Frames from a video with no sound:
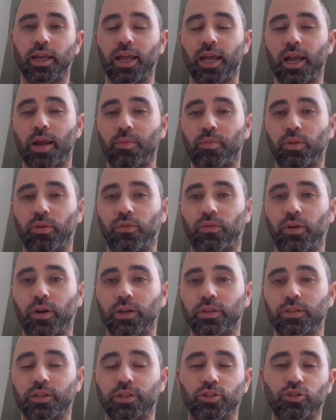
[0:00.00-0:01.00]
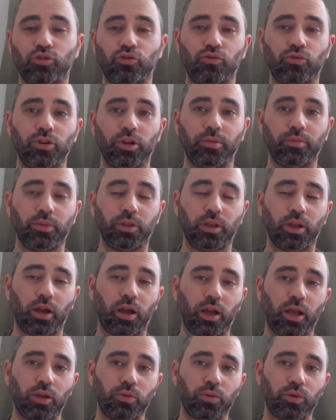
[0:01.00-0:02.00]
amplifies extremely
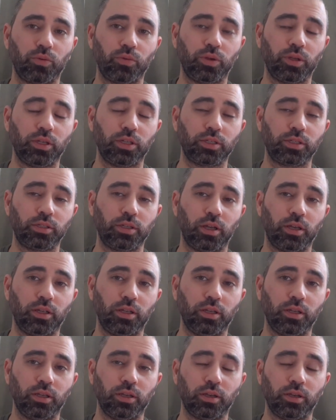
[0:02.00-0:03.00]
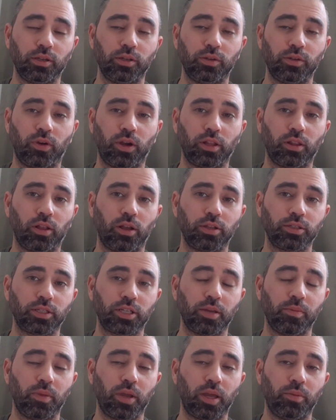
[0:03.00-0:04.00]
high when we study divine laws and
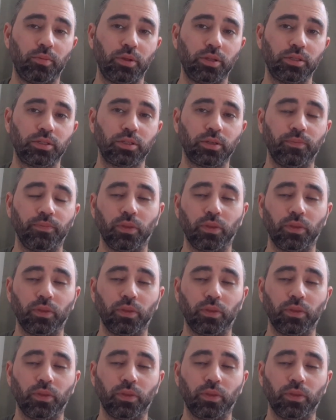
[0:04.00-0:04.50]
commandments.